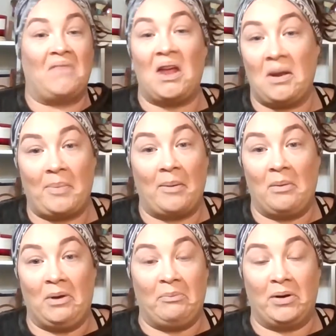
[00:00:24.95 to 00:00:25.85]
I probably
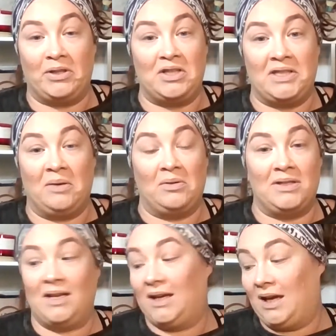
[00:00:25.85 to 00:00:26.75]
wouldn't purchase it
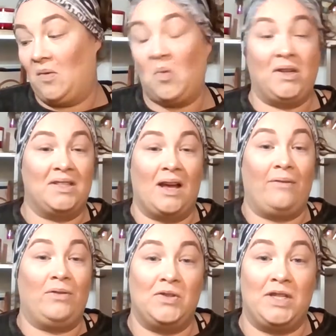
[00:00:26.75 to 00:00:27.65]
once I've
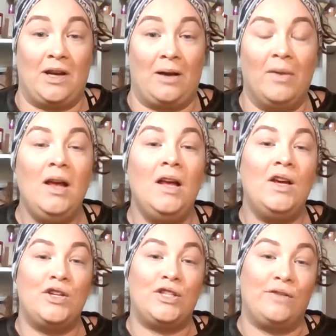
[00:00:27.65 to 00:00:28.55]
used it up.
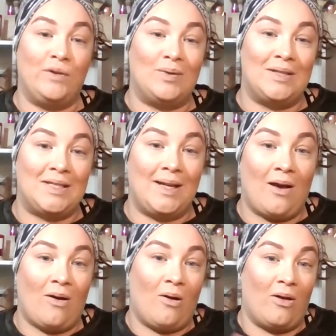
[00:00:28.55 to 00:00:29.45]
So if you want to see
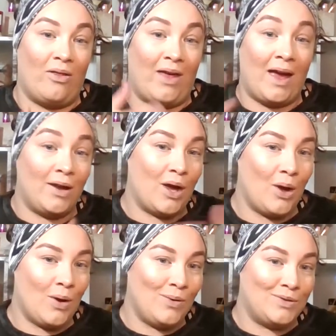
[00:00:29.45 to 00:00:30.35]
how all that
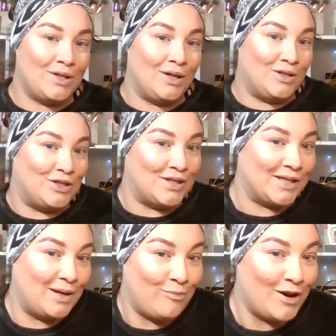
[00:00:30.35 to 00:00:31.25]
goes, just
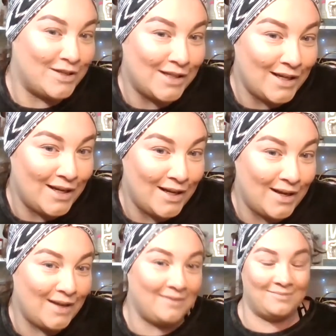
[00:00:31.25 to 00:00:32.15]
keep watching.